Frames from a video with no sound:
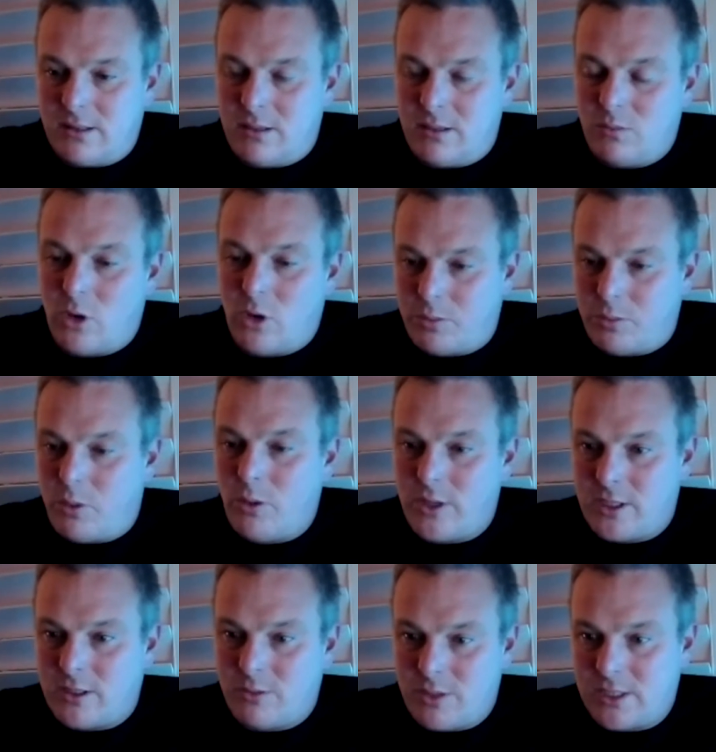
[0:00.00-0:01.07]
what
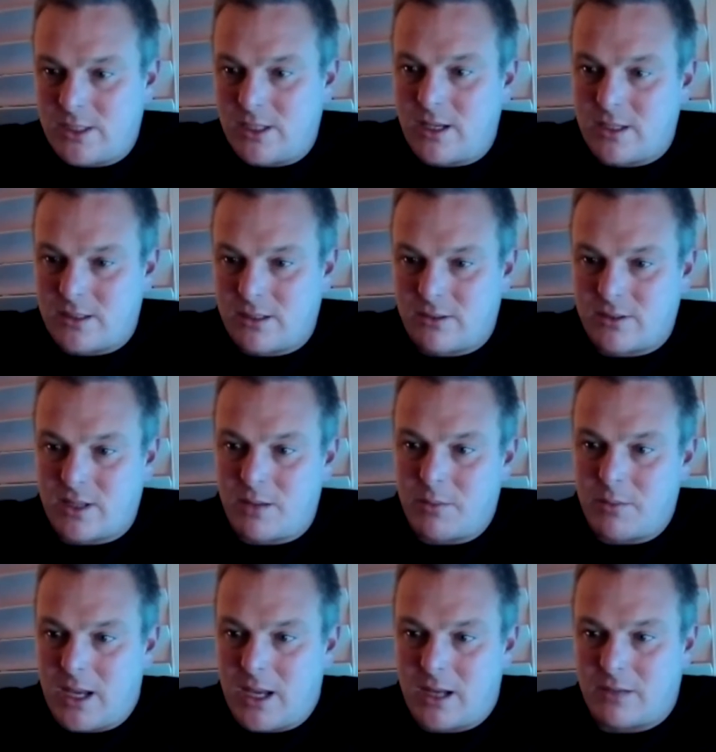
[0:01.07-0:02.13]
point do we see ourselves
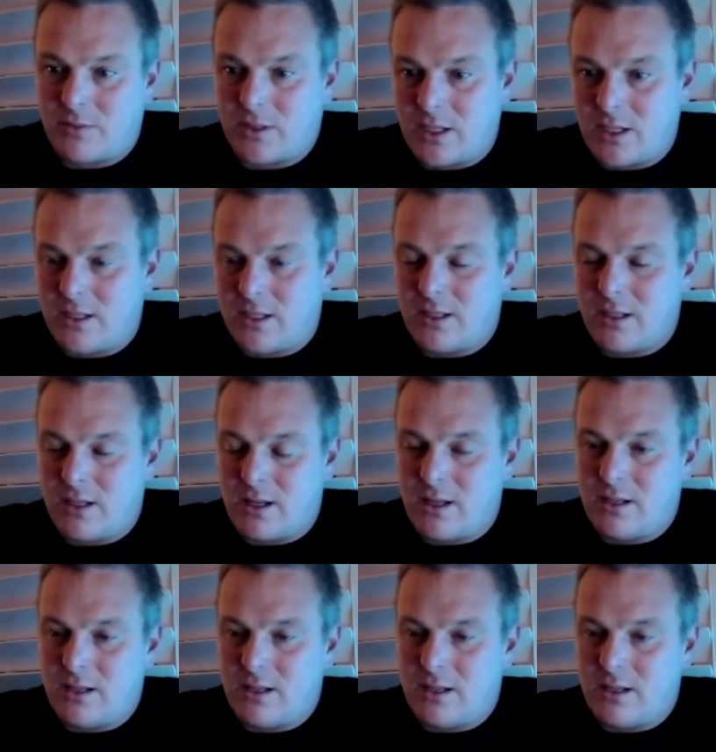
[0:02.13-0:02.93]
coming out of it? And